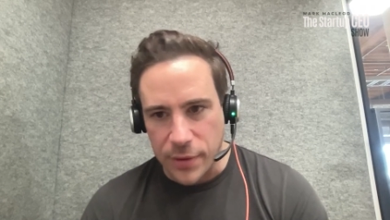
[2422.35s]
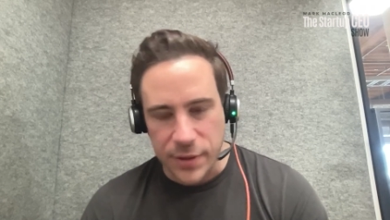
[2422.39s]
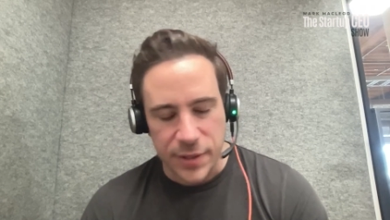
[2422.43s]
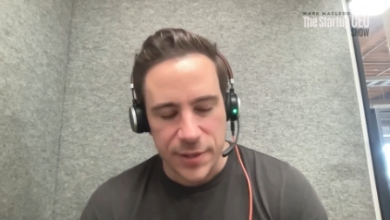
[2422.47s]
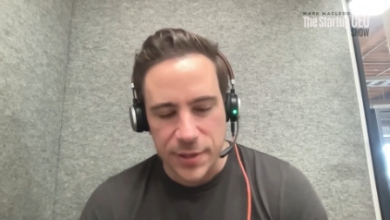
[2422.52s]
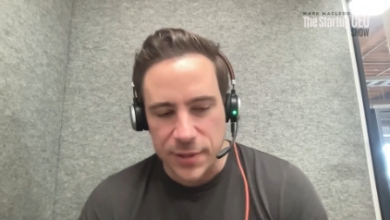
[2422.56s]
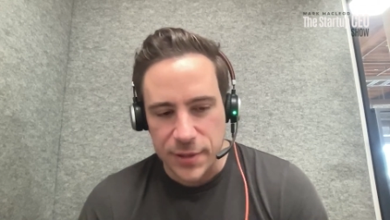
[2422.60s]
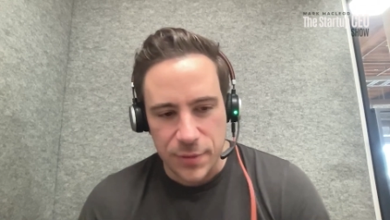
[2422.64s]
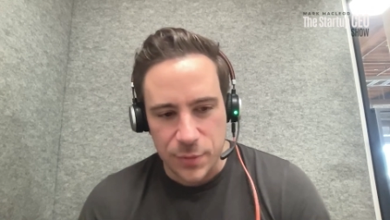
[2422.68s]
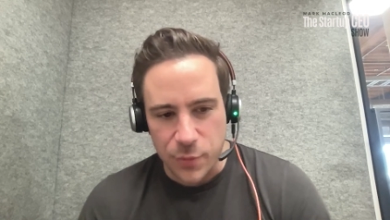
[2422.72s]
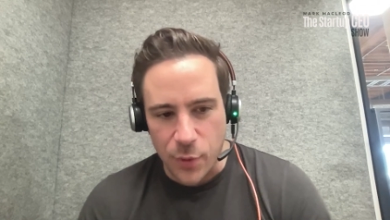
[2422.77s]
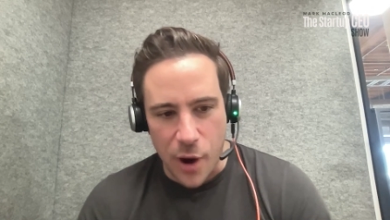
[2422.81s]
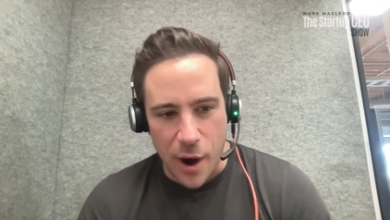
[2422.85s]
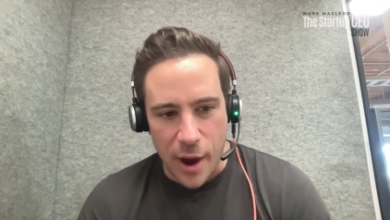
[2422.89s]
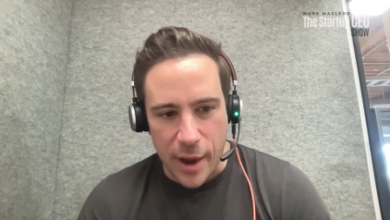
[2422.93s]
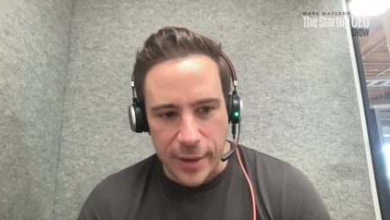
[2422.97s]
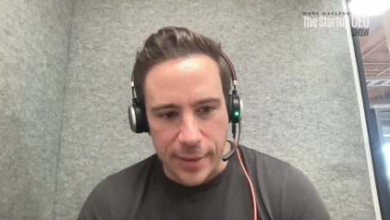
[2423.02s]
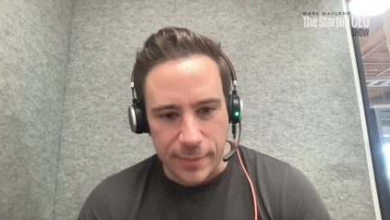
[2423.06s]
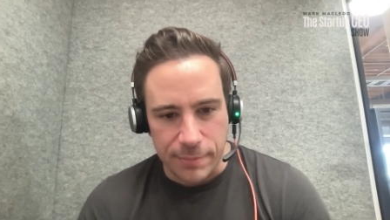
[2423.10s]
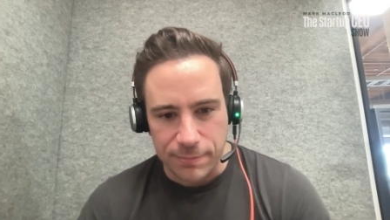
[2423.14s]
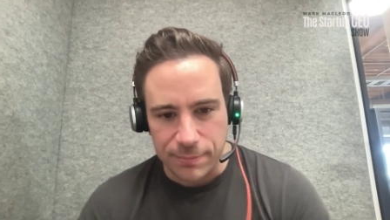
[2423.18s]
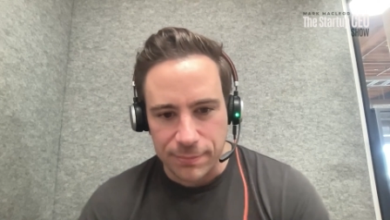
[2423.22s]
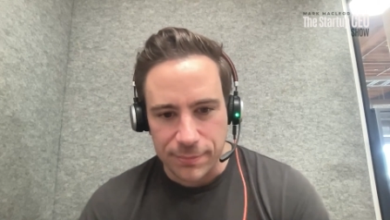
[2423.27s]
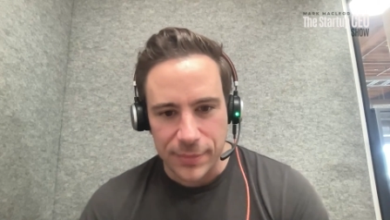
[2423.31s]
It's
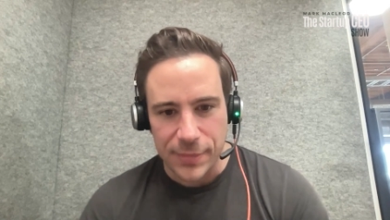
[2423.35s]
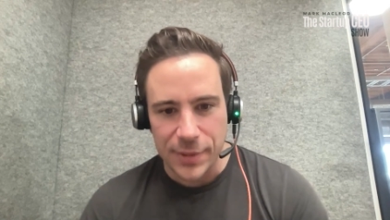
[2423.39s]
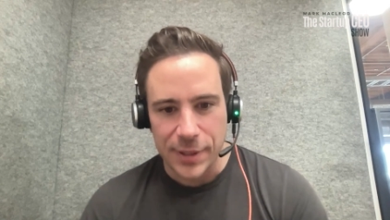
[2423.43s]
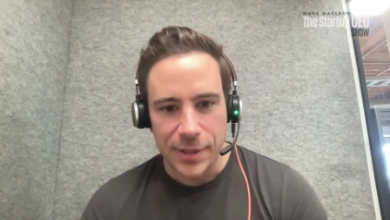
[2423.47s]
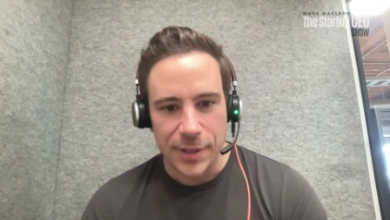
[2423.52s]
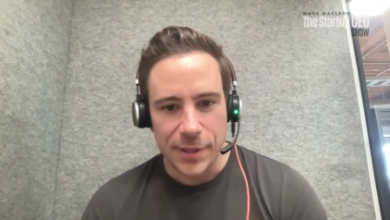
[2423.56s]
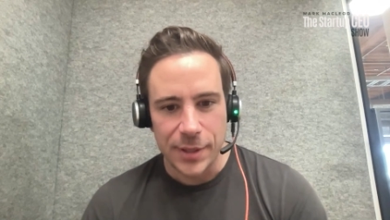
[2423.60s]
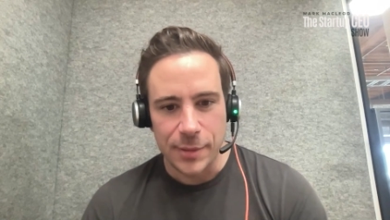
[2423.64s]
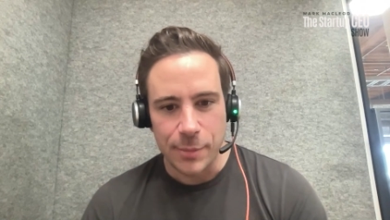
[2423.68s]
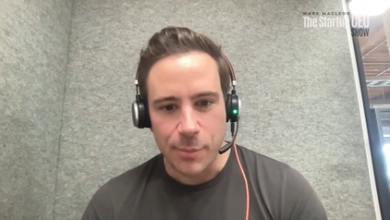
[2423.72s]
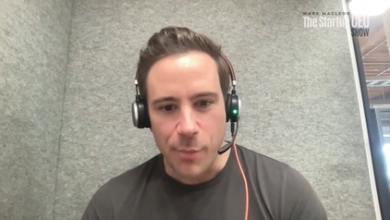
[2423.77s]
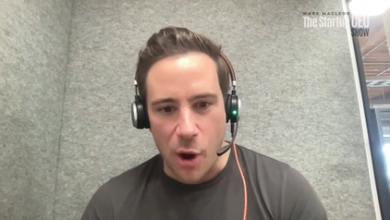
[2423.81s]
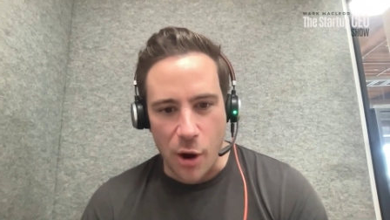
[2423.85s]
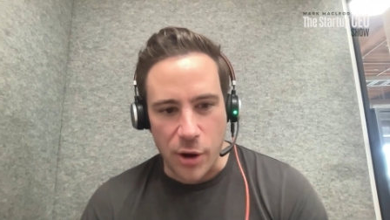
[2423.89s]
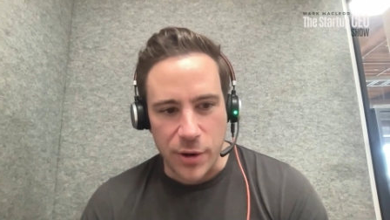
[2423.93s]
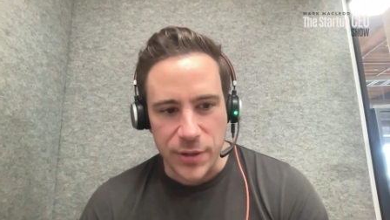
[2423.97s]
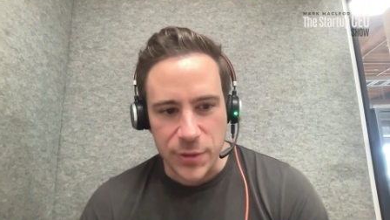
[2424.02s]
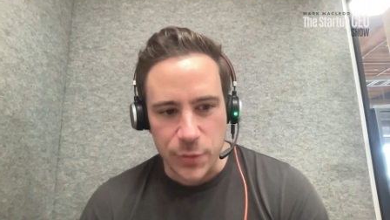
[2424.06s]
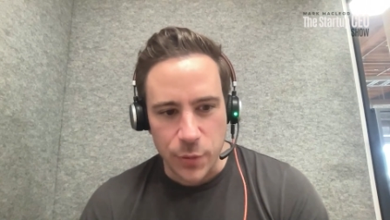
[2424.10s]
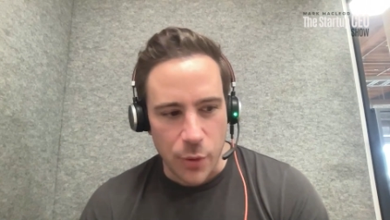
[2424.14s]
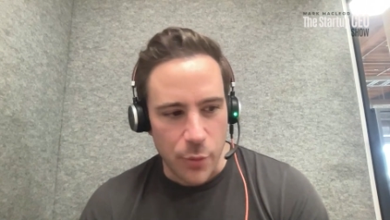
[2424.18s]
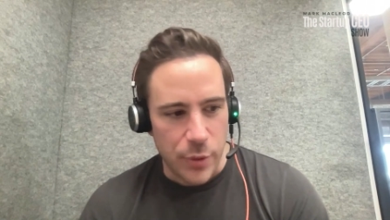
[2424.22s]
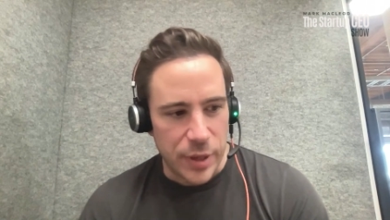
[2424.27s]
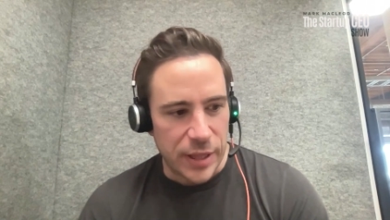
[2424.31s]
where Mark,
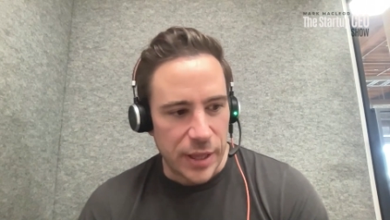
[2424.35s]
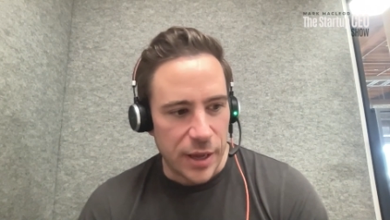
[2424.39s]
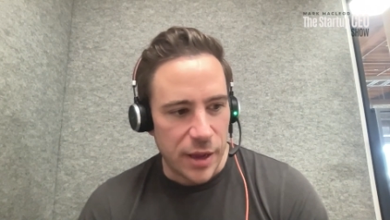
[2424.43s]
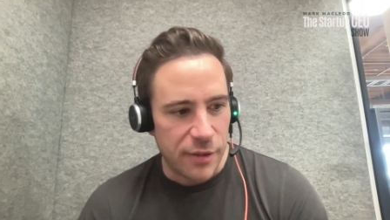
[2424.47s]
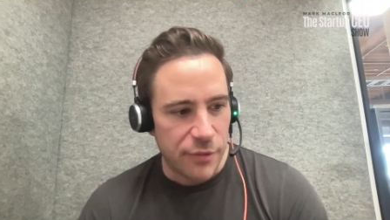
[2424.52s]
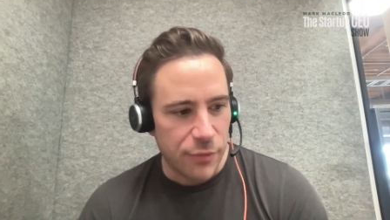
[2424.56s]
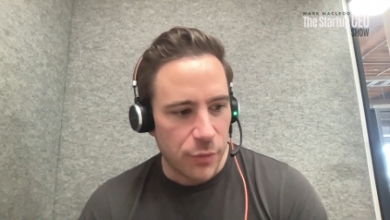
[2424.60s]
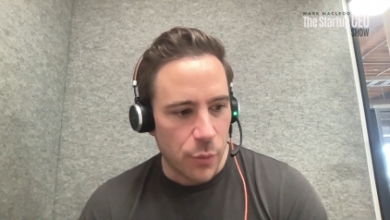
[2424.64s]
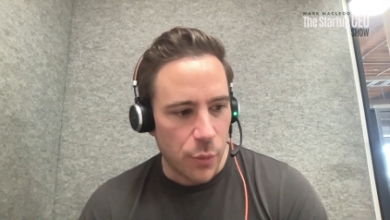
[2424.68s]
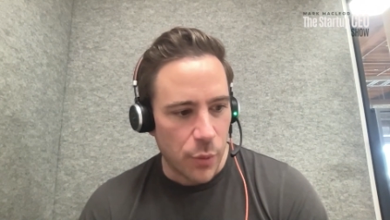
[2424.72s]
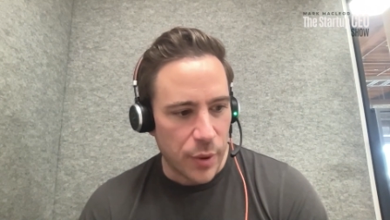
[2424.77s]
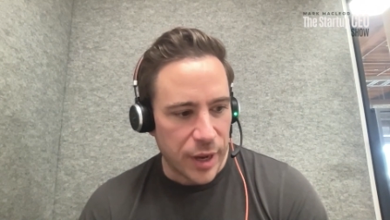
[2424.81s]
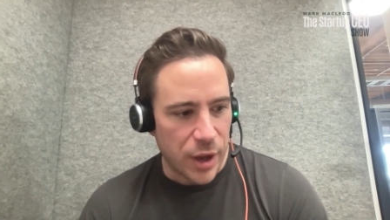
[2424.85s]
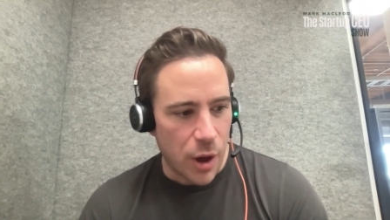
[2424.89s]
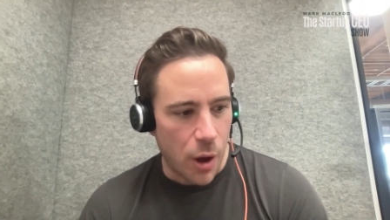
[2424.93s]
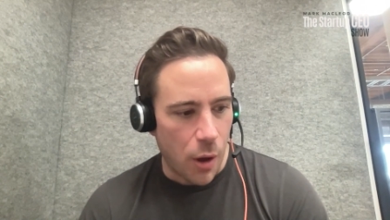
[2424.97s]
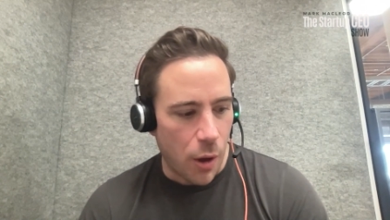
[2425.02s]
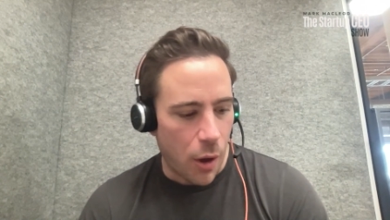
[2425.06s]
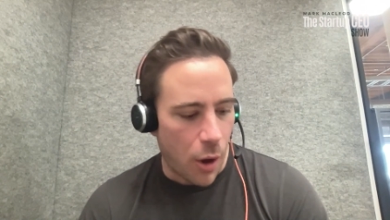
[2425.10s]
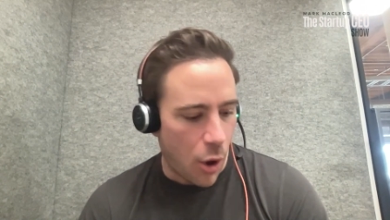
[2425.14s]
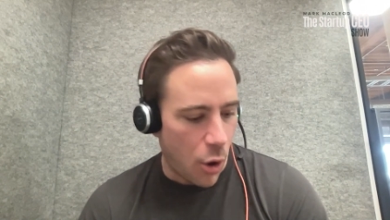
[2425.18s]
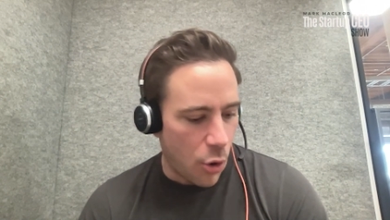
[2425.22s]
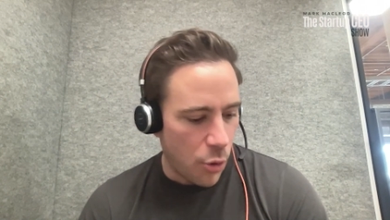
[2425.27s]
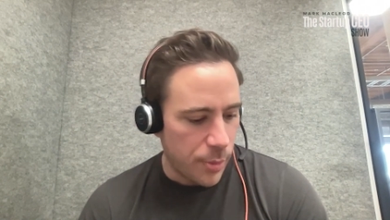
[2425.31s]
it's where we live and we
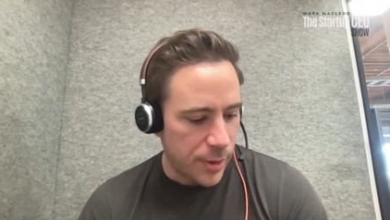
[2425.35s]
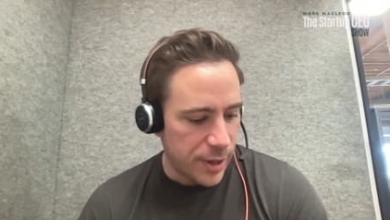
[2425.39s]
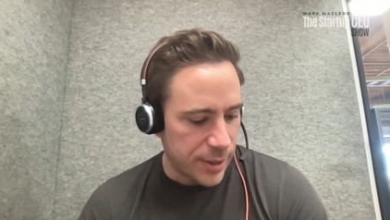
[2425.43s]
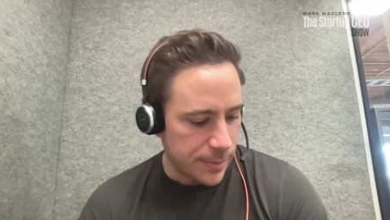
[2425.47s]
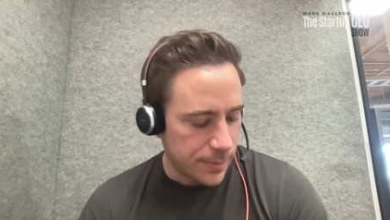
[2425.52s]
call home.